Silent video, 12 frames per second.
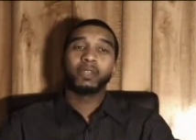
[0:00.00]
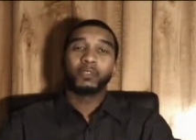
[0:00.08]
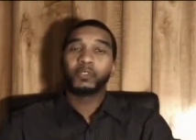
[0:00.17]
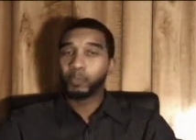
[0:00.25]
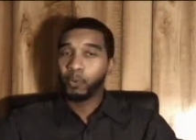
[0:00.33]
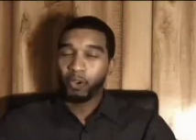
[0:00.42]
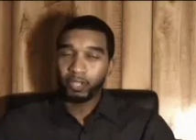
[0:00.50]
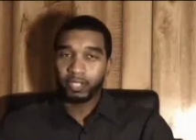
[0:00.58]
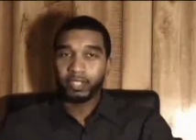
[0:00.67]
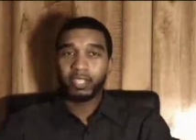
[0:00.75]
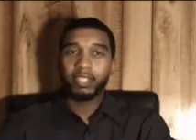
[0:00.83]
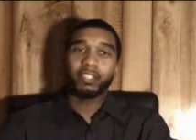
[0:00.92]
who
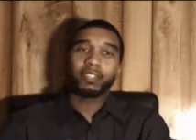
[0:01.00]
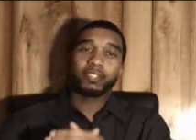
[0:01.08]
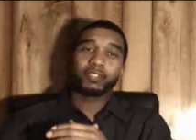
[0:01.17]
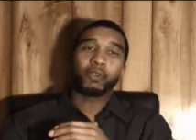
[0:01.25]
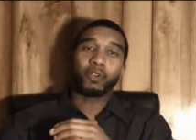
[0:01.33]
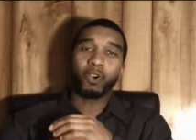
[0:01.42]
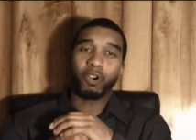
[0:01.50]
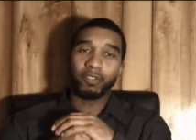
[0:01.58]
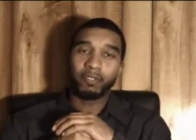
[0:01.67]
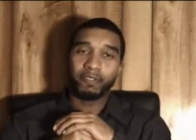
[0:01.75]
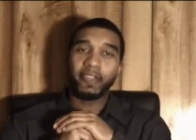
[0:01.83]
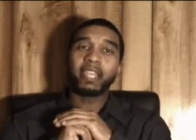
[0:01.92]
support the
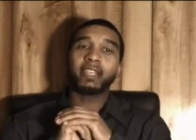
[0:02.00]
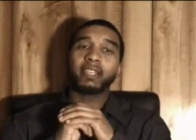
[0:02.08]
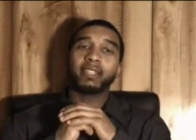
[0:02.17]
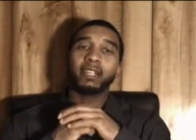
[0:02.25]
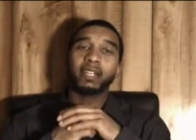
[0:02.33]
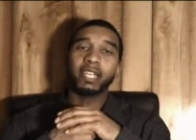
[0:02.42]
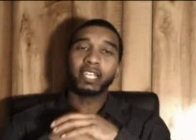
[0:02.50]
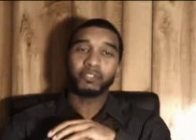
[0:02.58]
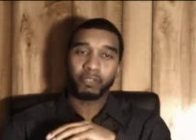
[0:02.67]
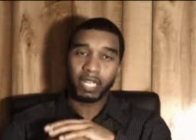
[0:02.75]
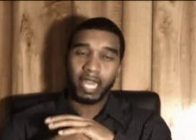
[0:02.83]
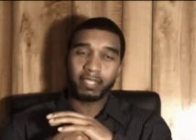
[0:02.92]
so-called fake
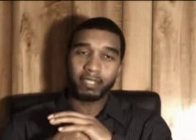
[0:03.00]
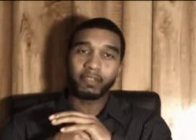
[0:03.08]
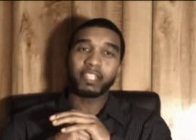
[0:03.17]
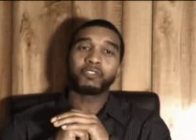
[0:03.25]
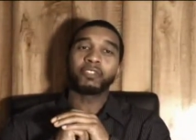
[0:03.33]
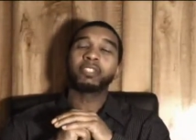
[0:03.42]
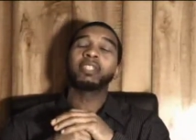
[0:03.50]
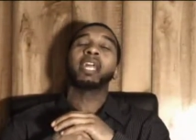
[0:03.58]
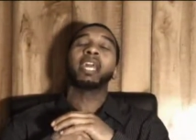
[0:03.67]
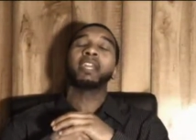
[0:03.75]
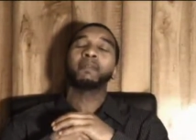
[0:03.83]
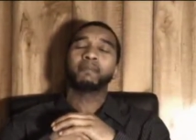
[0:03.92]
Israelites of Israel
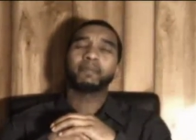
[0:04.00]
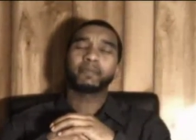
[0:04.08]
today.